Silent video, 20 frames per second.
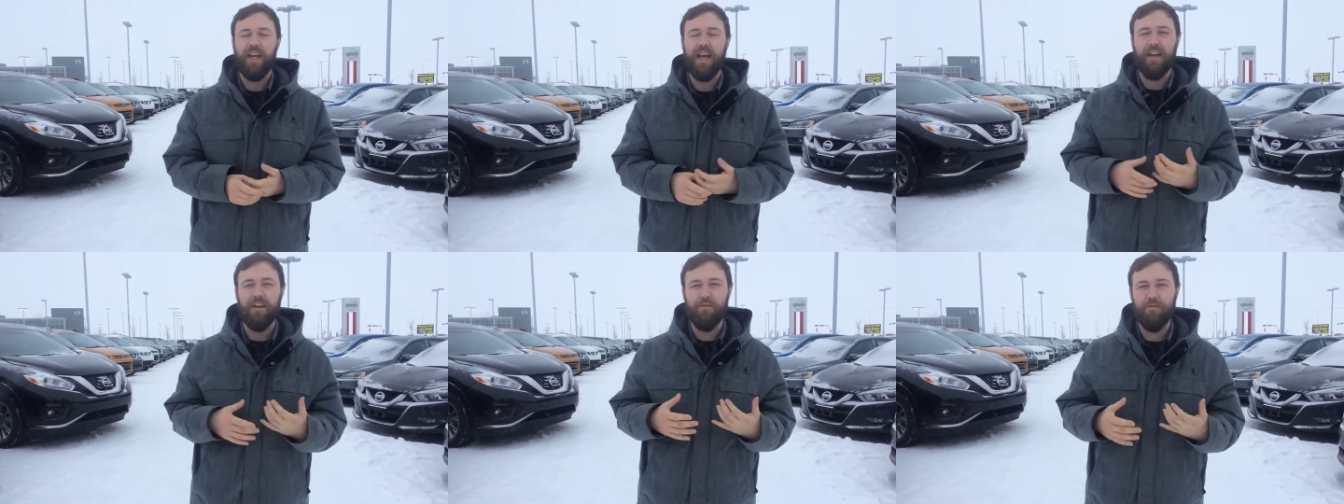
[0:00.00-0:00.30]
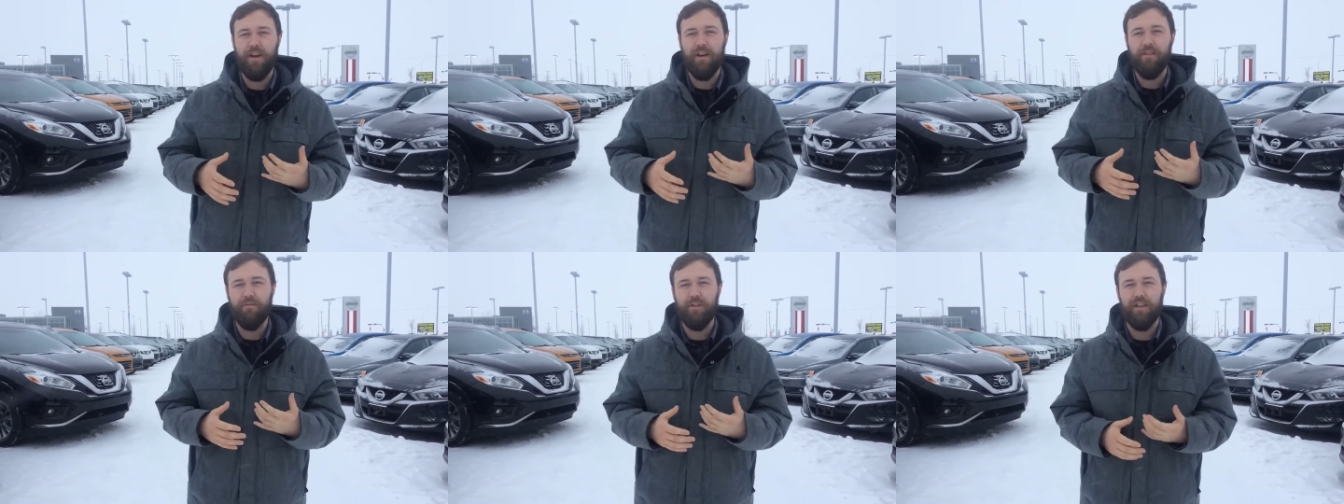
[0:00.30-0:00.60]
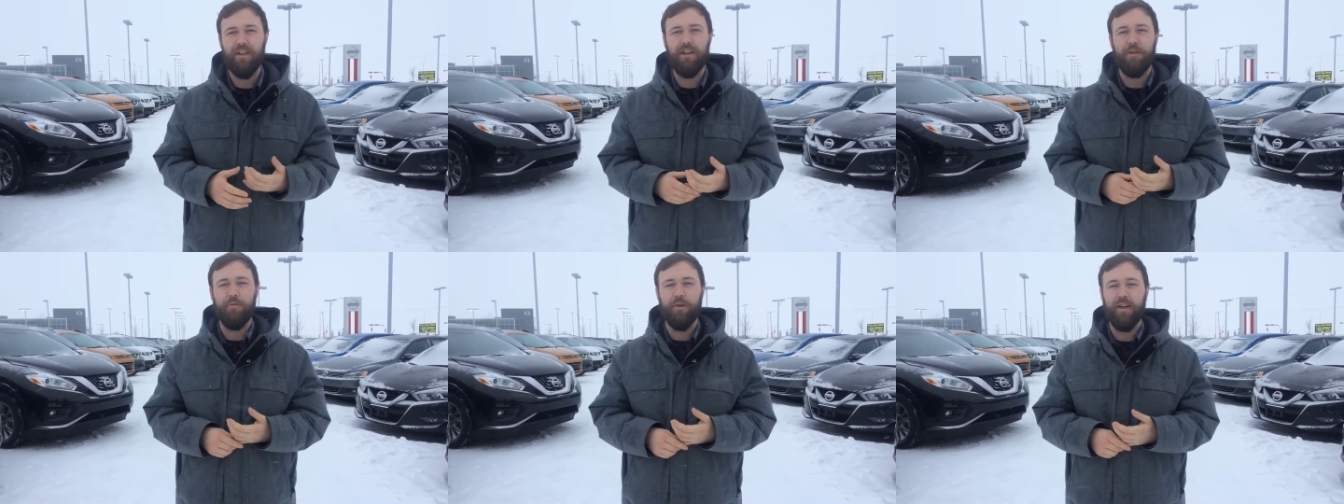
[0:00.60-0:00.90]
He had to run
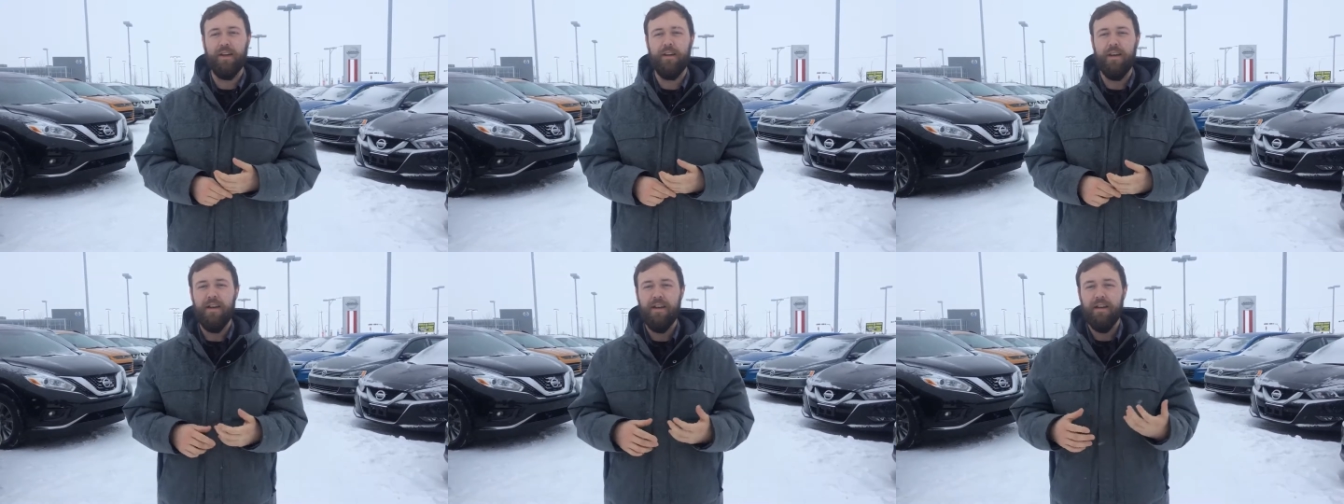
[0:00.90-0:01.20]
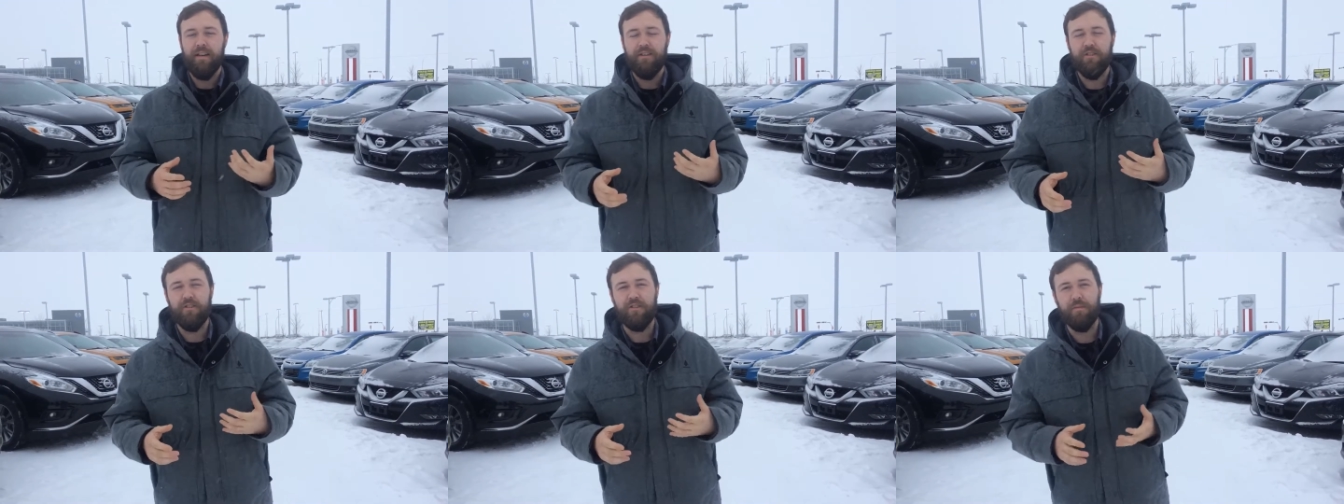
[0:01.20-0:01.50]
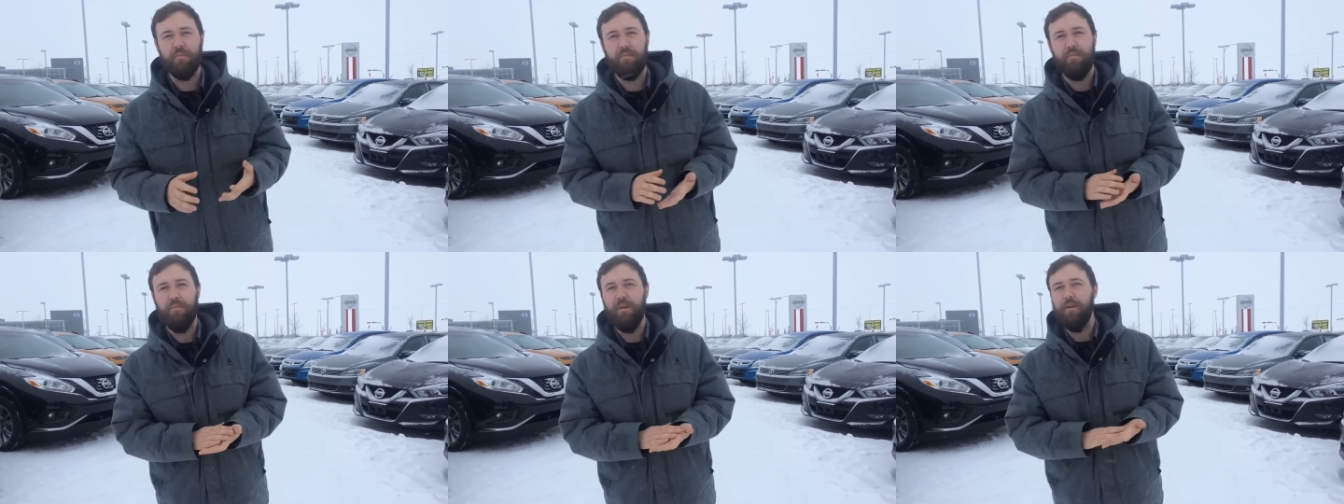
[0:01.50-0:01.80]
really quick, do
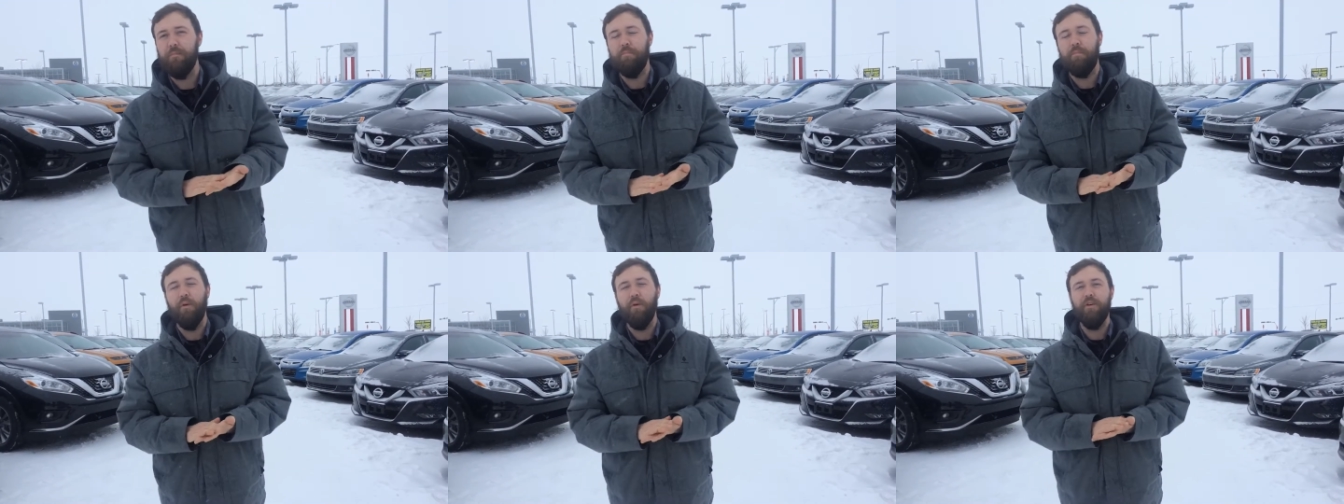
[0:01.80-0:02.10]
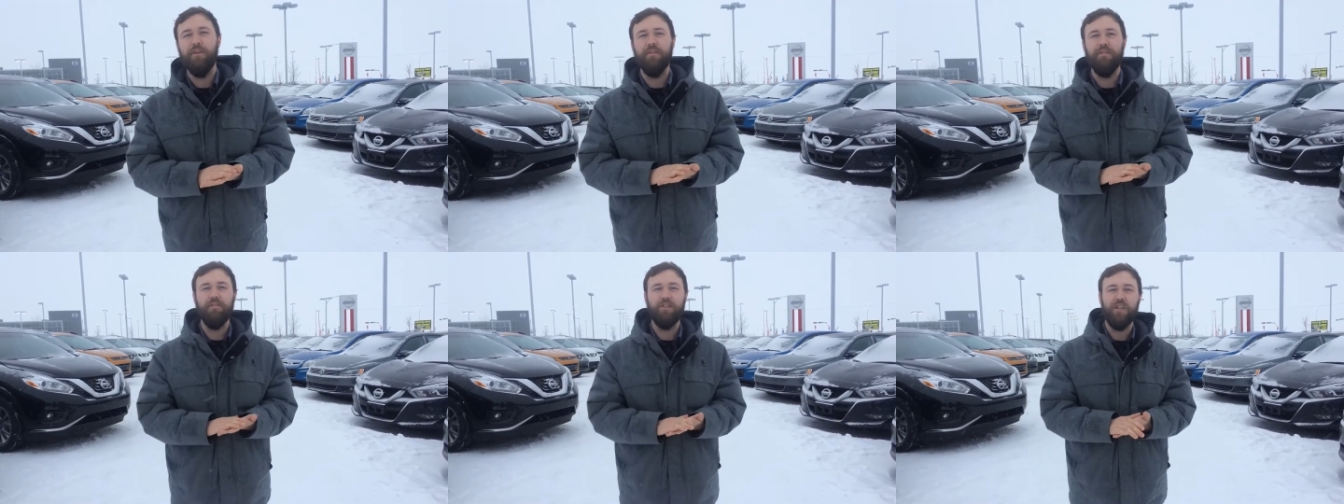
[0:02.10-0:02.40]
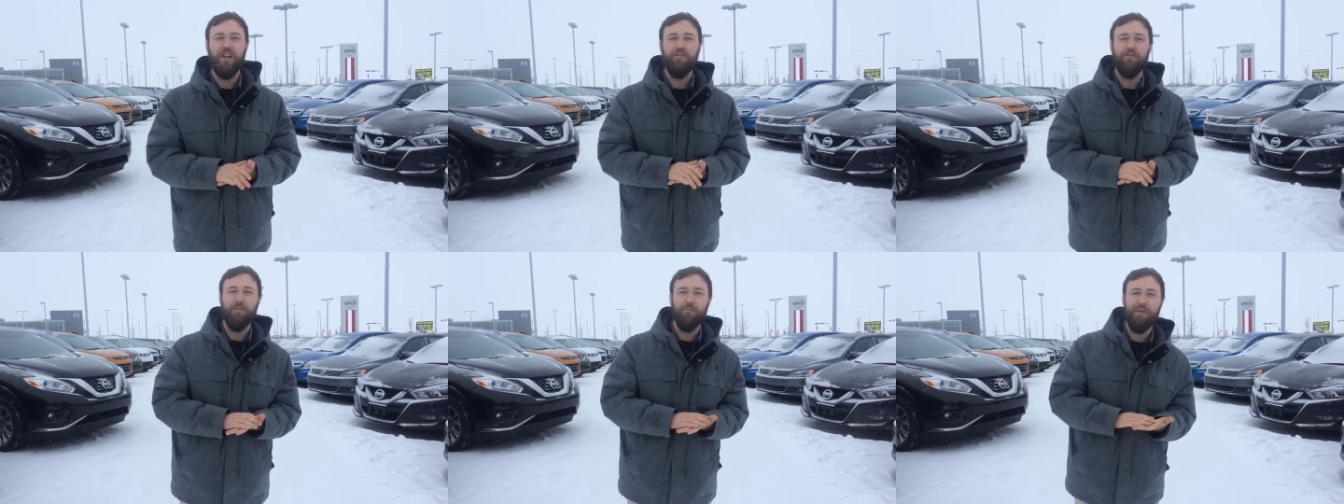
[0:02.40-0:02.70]
some important
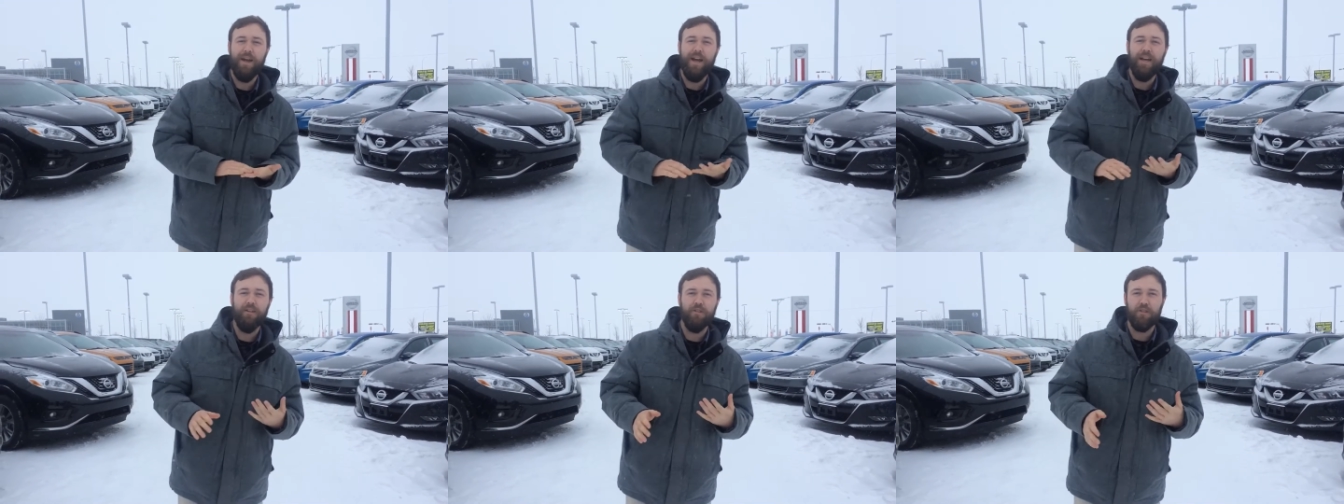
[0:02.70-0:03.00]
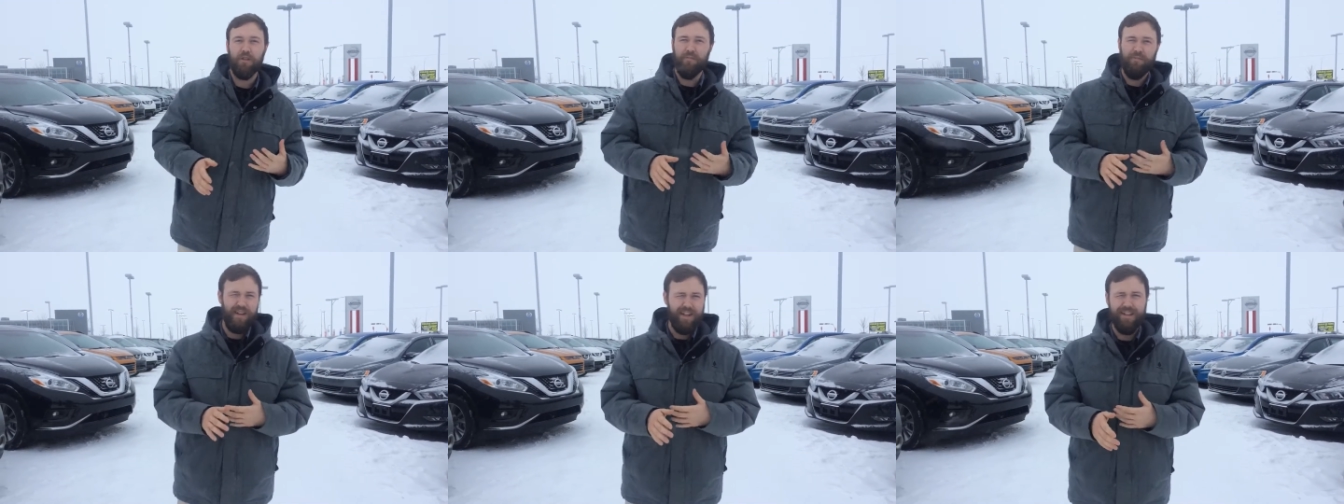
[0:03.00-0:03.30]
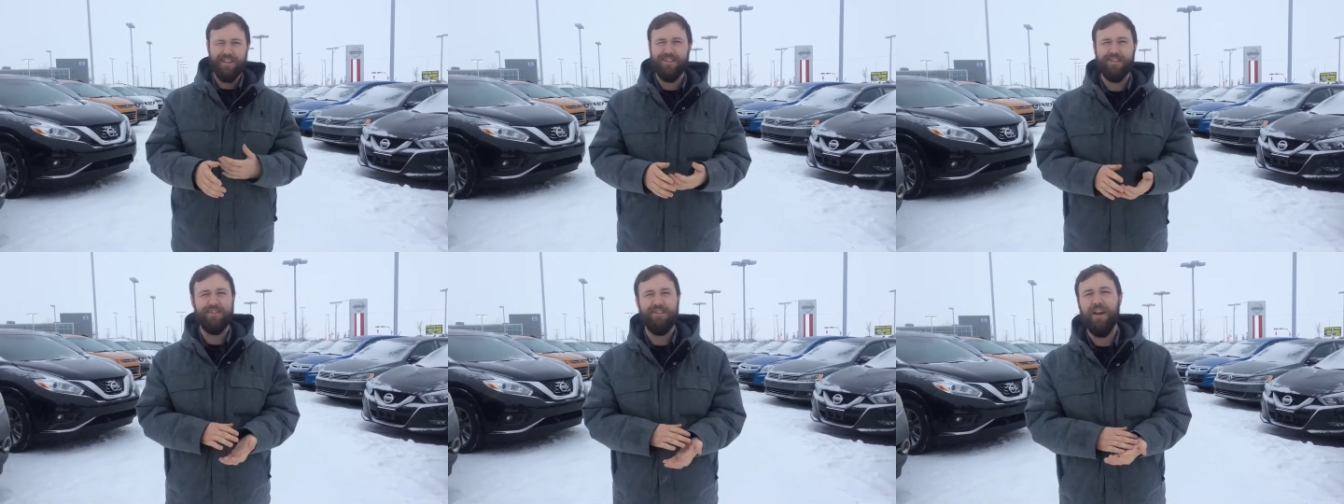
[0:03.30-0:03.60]
general manager
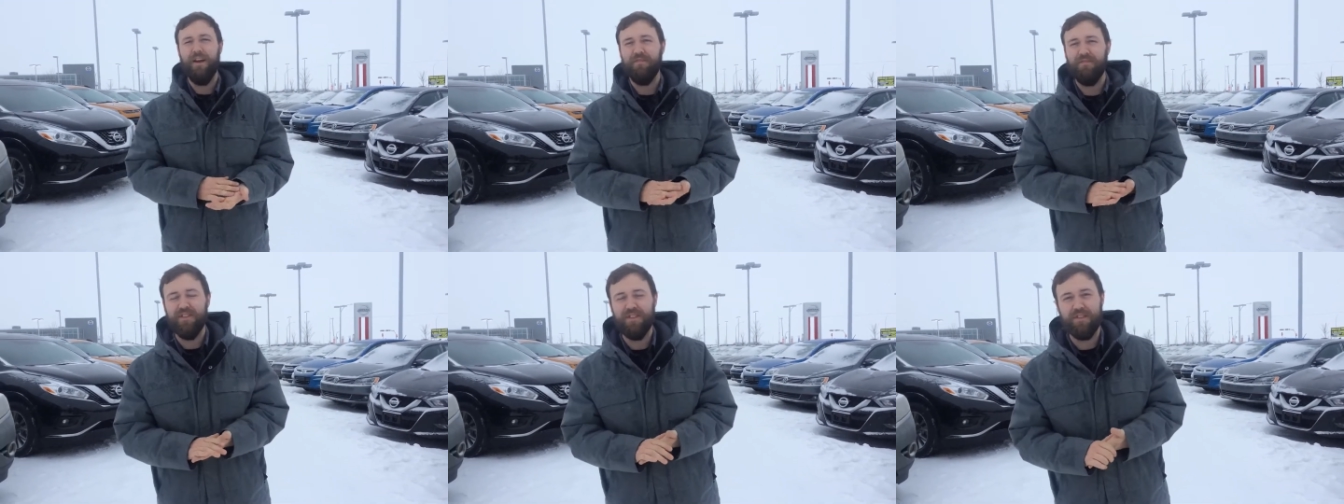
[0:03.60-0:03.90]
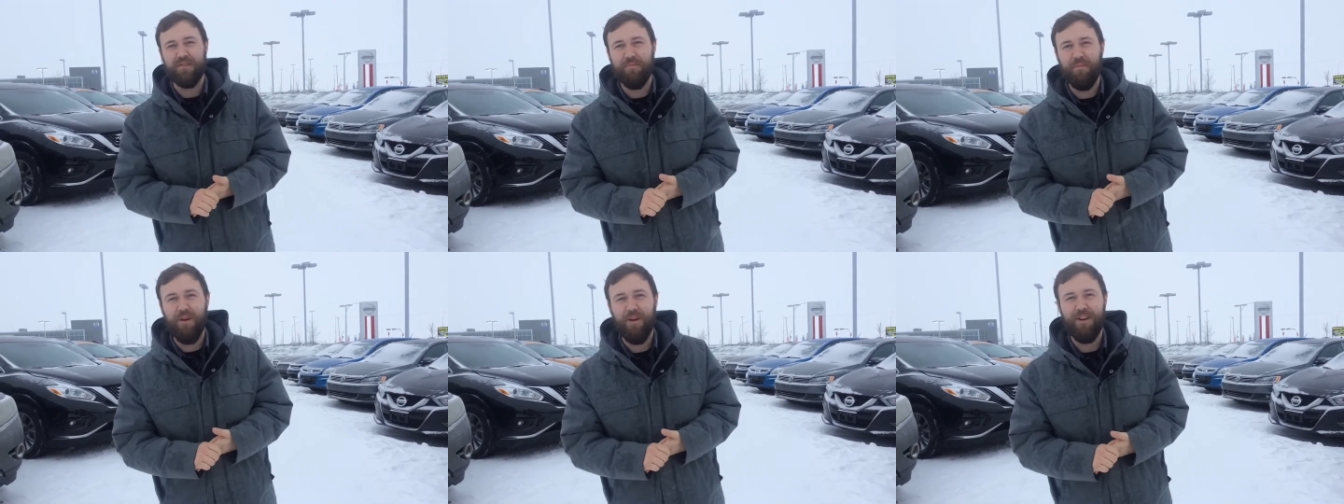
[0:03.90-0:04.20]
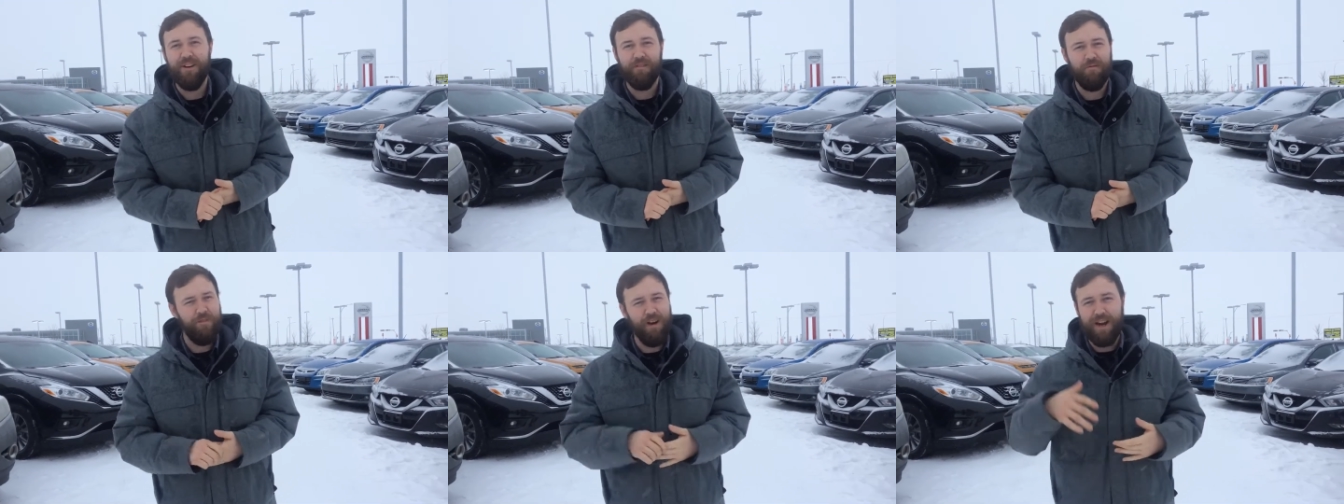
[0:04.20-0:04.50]
meeting stuff this morning,